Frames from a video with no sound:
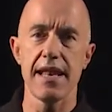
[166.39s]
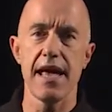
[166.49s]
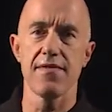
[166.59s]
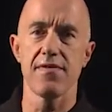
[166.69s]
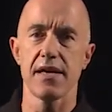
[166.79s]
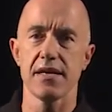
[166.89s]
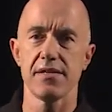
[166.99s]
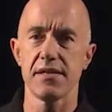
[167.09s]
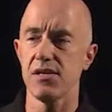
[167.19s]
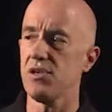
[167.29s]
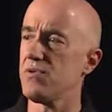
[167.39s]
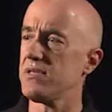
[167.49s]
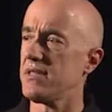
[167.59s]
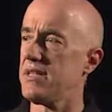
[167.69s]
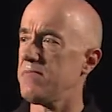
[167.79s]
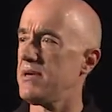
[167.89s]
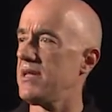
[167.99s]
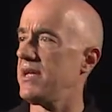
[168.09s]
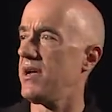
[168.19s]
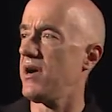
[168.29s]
have a continuous limit here